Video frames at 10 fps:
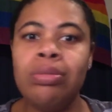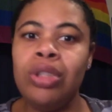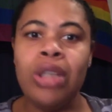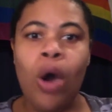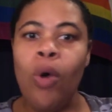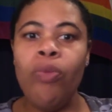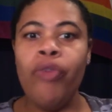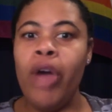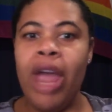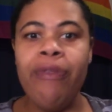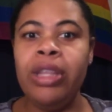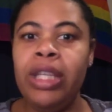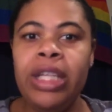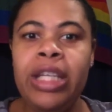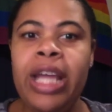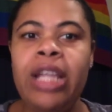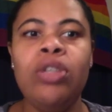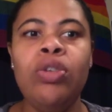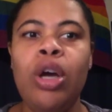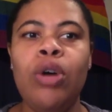go for everything that,
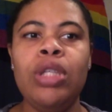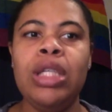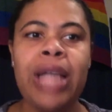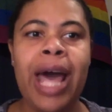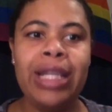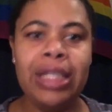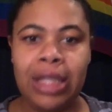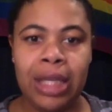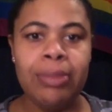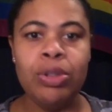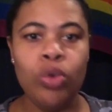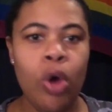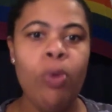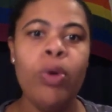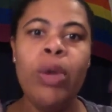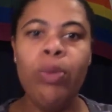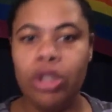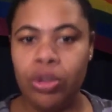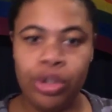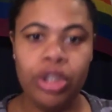you know, society deems normal and
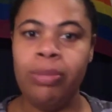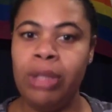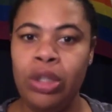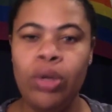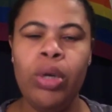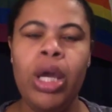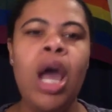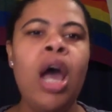what you should be doing.